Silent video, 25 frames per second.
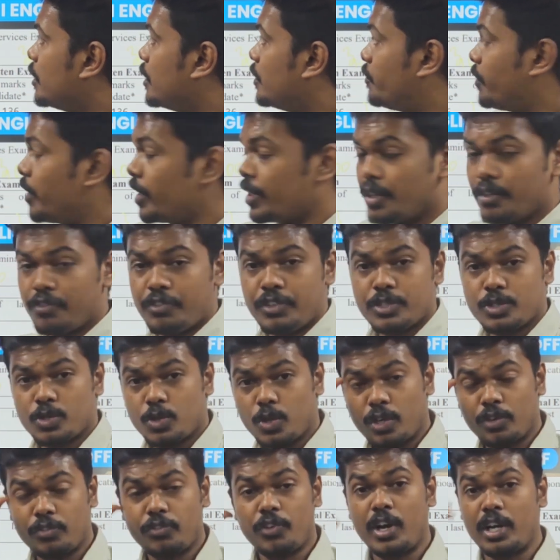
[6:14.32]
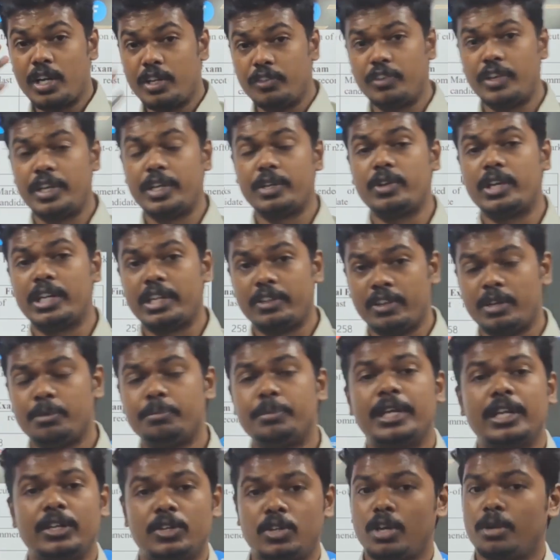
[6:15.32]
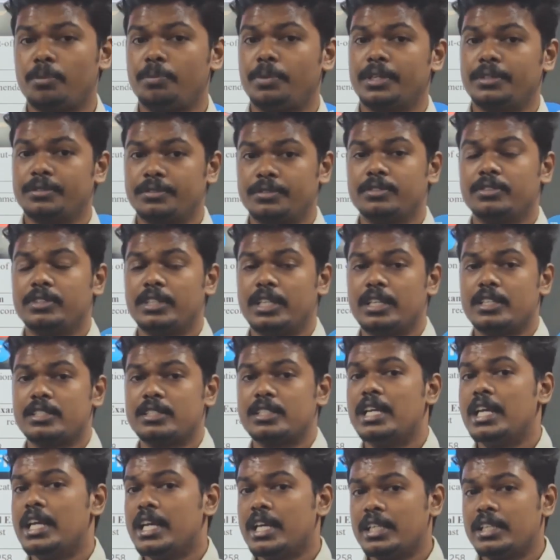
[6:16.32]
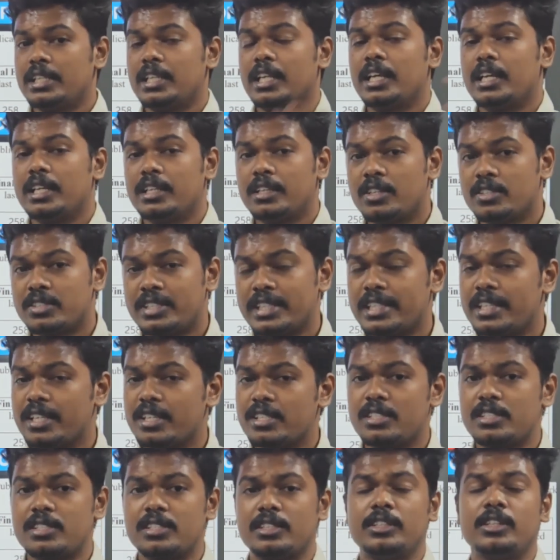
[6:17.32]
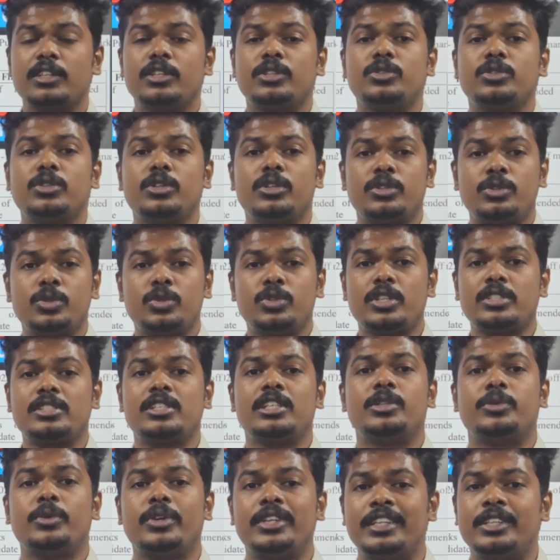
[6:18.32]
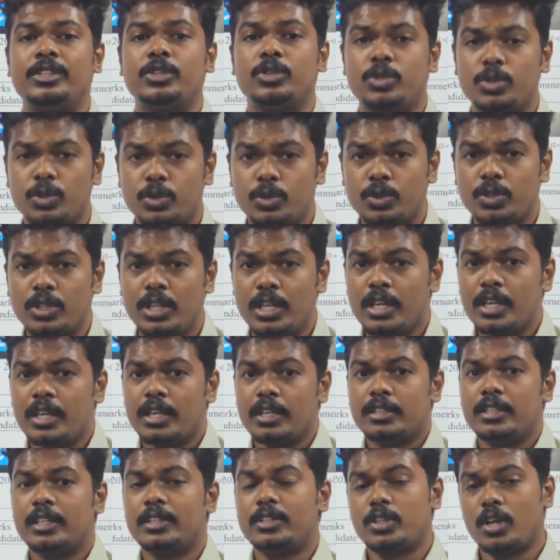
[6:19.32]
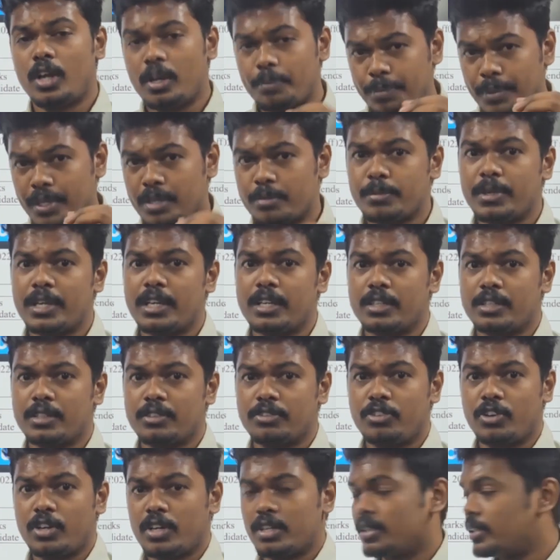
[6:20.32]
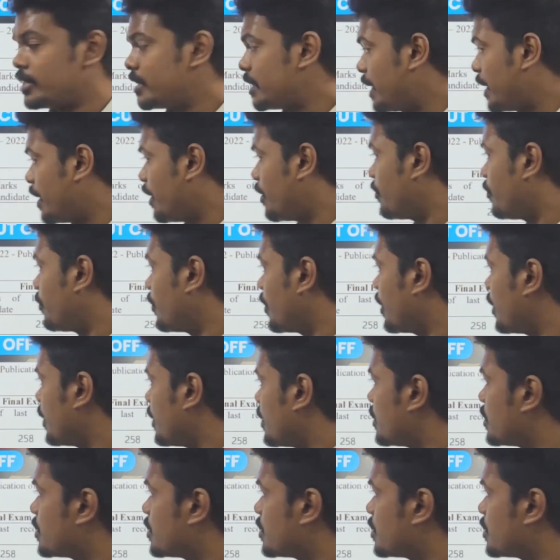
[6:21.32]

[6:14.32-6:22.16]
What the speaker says: In fact, if you score 45, you can even be a topper. Yes. In a series 2022, the topper mark for this AFA